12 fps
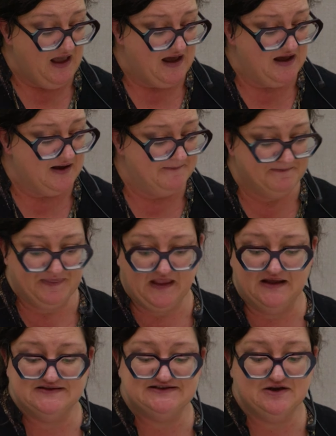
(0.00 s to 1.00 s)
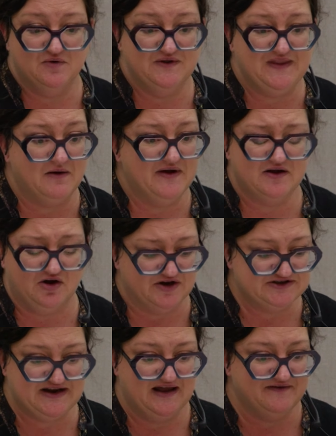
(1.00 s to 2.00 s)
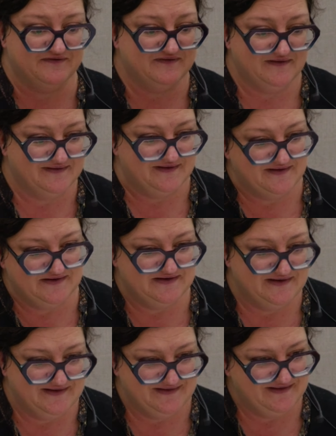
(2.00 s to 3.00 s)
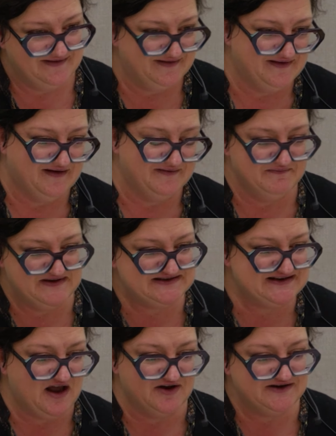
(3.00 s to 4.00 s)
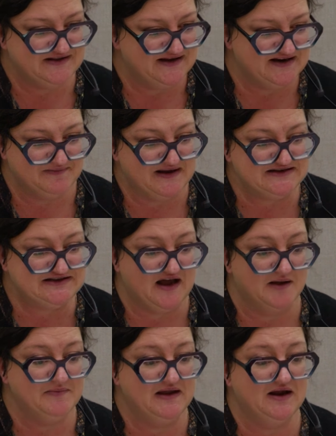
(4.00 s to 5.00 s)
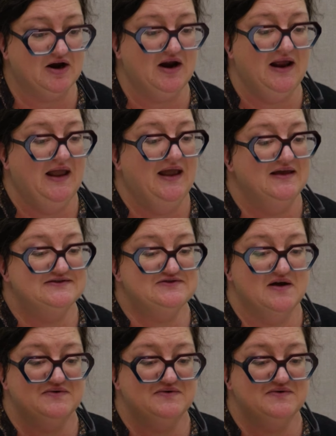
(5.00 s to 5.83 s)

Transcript: And so in that way, gosh, I have miscalculated my time here. So